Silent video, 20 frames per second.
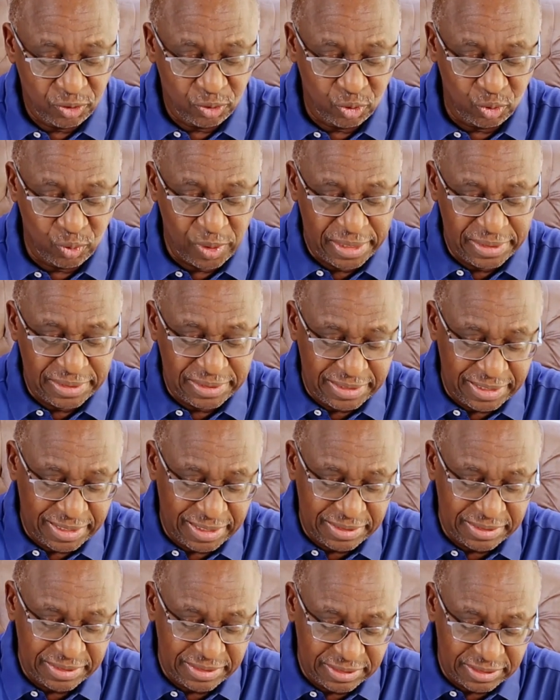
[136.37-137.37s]
who were
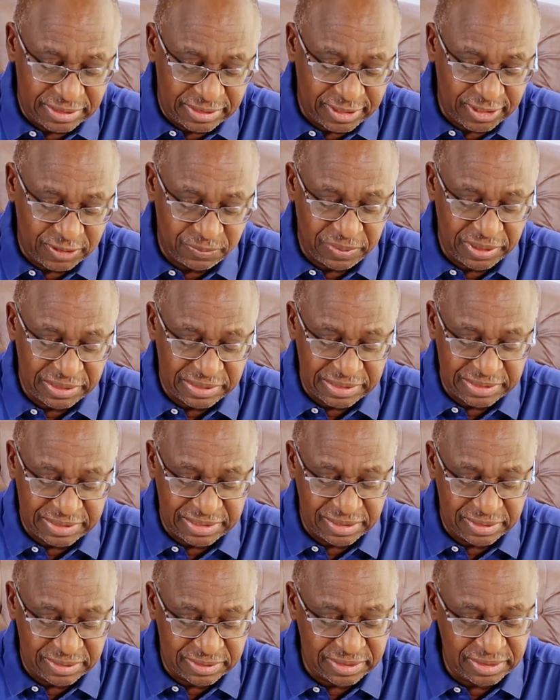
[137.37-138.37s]
dead in trespasses
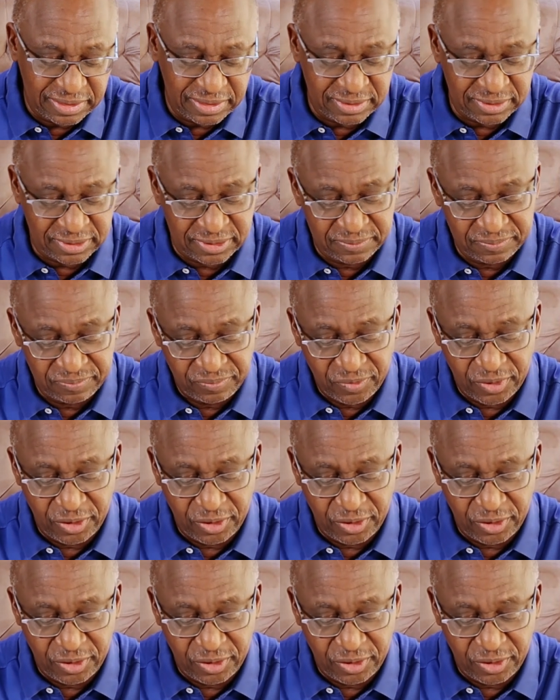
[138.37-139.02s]
and sins,